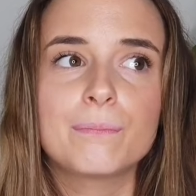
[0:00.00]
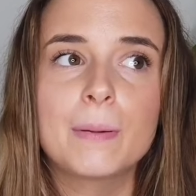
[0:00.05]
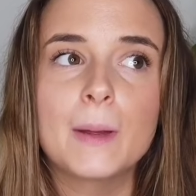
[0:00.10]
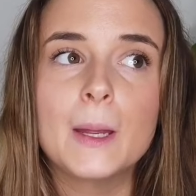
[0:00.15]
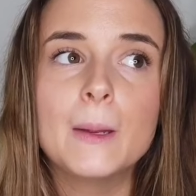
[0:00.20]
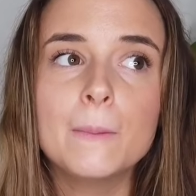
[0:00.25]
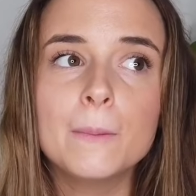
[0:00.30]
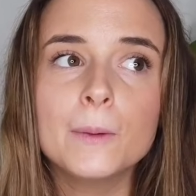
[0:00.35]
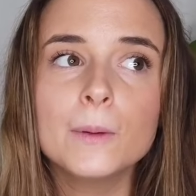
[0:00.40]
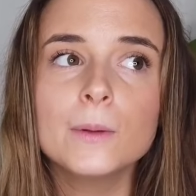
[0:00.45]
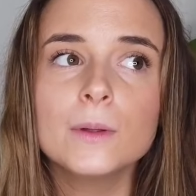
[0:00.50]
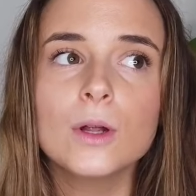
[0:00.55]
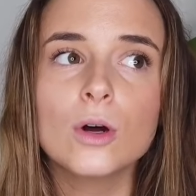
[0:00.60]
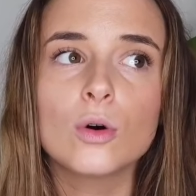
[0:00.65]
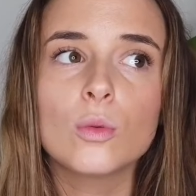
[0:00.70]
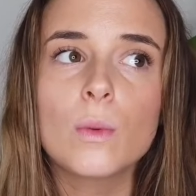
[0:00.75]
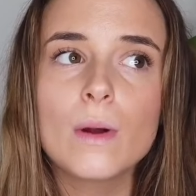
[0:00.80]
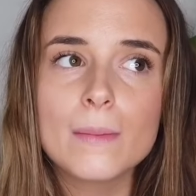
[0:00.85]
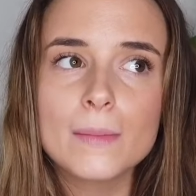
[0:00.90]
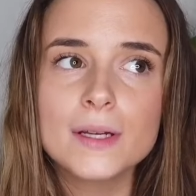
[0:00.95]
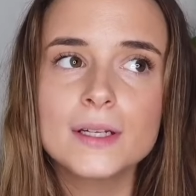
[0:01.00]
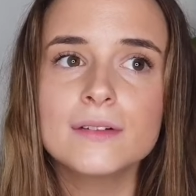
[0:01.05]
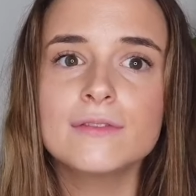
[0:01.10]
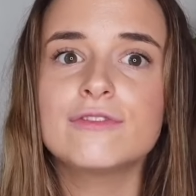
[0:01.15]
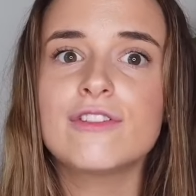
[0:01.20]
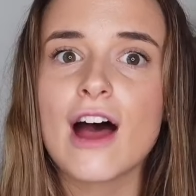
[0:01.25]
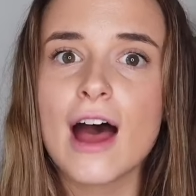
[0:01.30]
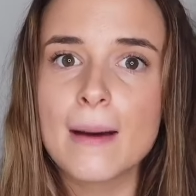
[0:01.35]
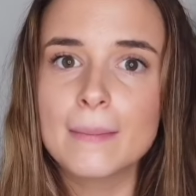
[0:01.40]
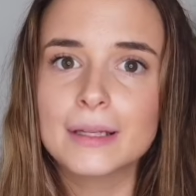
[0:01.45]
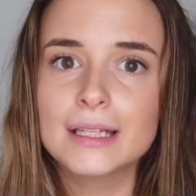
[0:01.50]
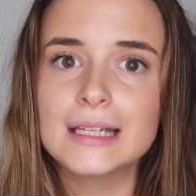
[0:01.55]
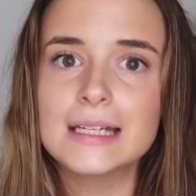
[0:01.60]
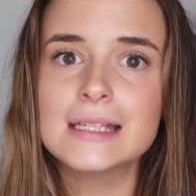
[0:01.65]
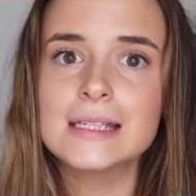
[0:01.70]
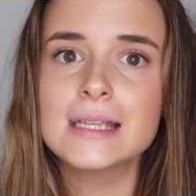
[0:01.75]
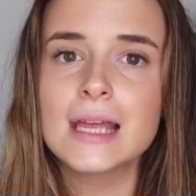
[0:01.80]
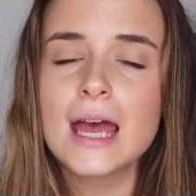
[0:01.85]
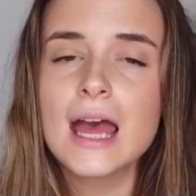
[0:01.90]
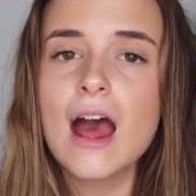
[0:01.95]
people or women,
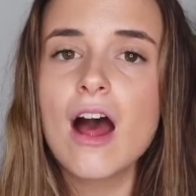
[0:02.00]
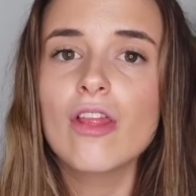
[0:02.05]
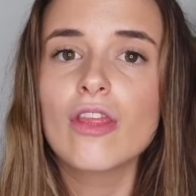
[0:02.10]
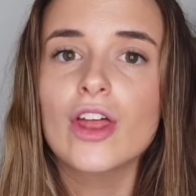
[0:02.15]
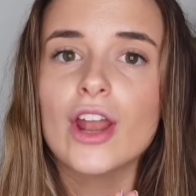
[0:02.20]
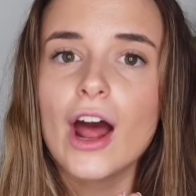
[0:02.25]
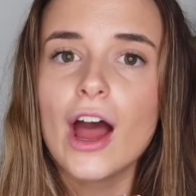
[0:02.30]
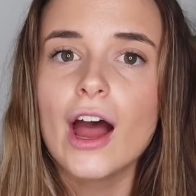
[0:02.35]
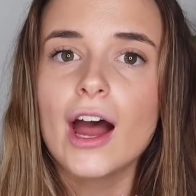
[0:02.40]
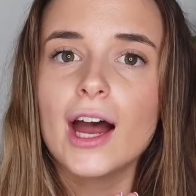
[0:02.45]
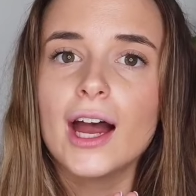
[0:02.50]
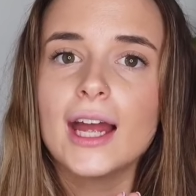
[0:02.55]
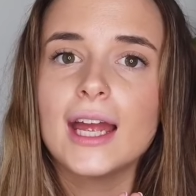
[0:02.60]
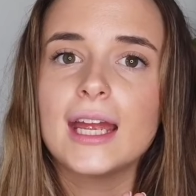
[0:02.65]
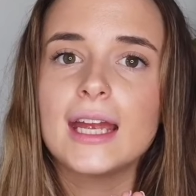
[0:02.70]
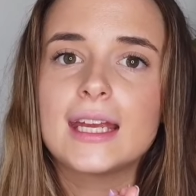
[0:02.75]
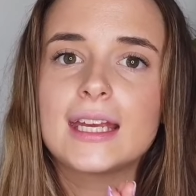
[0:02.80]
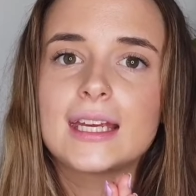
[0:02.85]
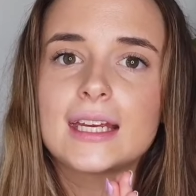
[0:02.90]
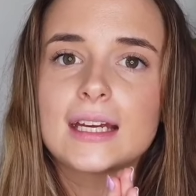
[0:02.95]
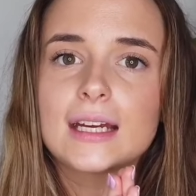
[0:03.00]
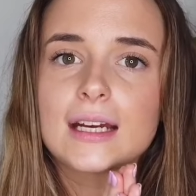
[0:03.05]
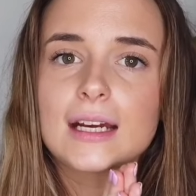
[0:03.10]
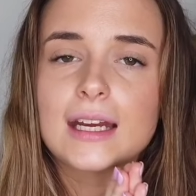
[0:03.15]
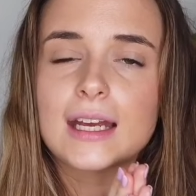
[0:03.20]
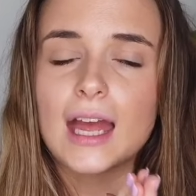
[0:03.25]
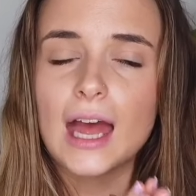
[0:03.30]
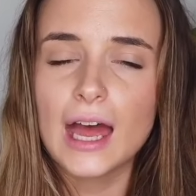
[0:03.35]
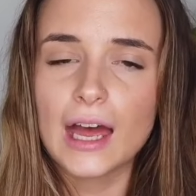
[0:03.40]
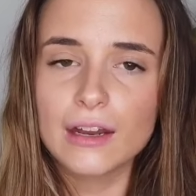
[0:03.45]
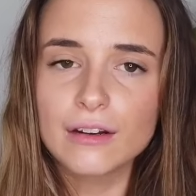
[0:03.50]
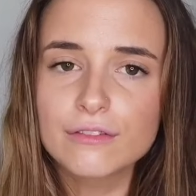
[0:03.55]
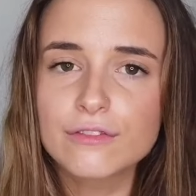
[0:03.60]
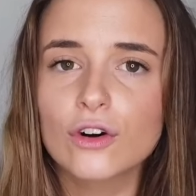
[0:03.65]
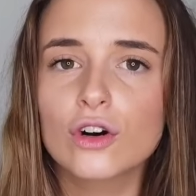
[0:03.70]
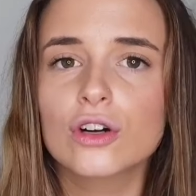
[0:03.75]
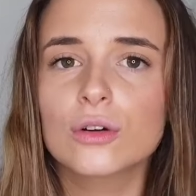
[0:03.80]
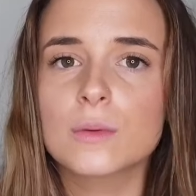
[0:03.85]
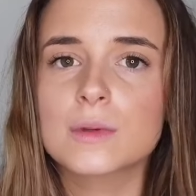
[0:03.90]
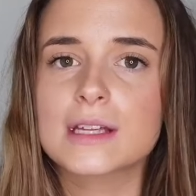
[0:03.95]
families that I cared
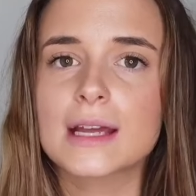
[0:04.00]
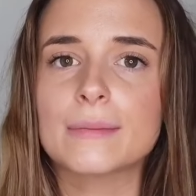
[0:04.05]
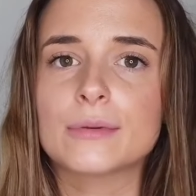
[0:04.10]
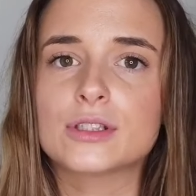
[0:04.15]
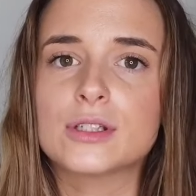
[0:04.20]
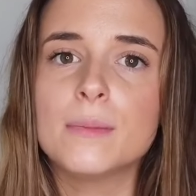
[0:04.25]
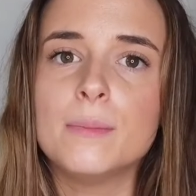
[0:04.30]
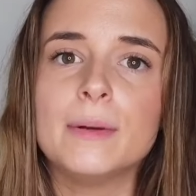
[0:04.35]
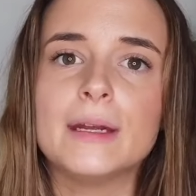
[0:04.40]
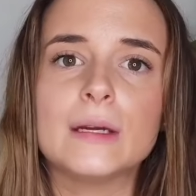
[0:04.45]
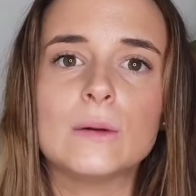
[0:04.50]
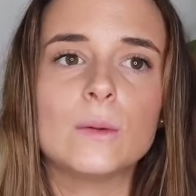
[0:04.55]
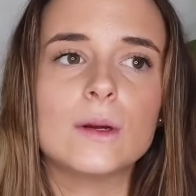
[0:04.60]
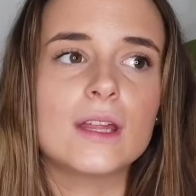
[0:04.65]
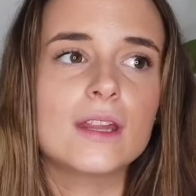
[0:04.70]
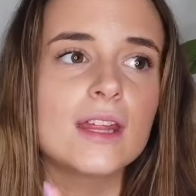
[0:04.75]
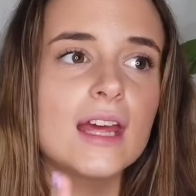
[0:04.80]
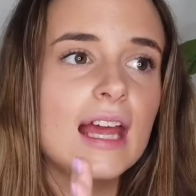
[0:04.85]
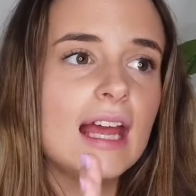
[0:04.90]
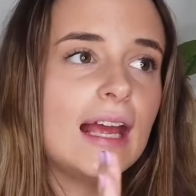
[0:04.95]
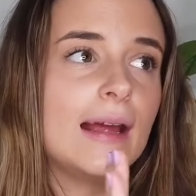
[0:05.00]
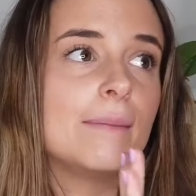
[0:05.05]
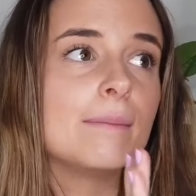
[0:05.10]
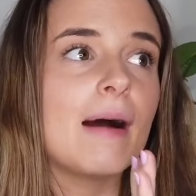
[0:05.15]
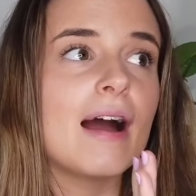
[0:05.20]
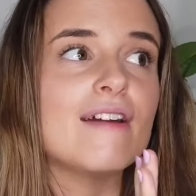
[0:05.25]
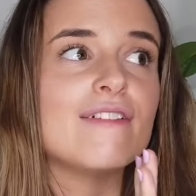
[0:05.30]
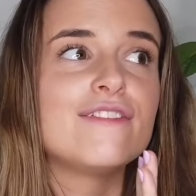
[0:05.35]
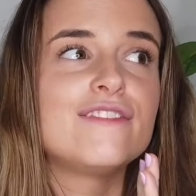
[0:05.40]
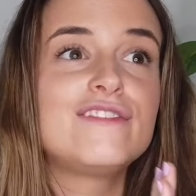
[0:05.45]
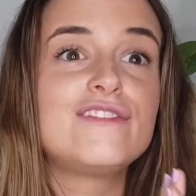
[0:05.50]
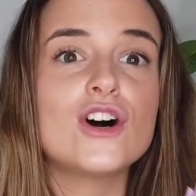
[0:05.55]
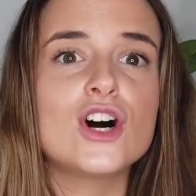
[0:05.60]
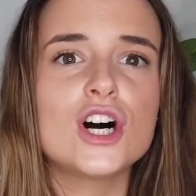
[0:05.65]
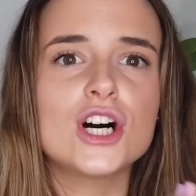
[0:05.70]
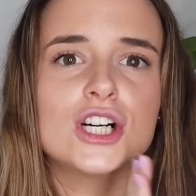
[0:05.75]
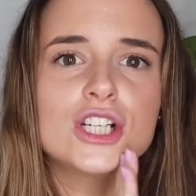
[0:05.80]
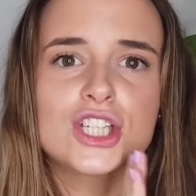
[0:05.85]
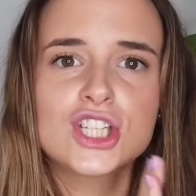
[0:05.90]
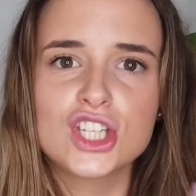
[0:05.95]
for and was able to be with in my
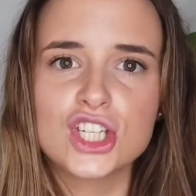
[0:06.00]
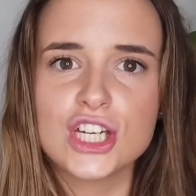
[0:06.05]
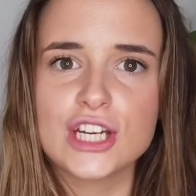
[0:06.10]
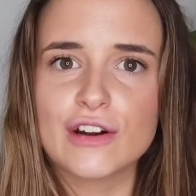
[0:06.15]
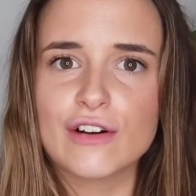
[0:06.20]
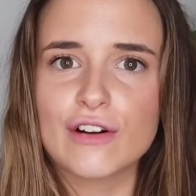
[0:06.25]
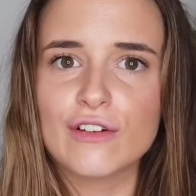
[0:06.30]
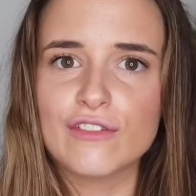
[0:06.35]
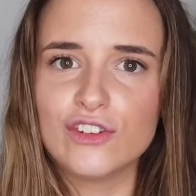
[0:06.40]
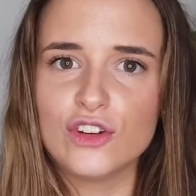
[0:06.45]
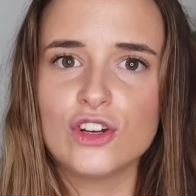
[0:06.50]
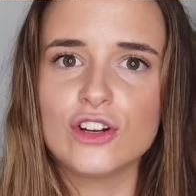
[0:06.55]
first year of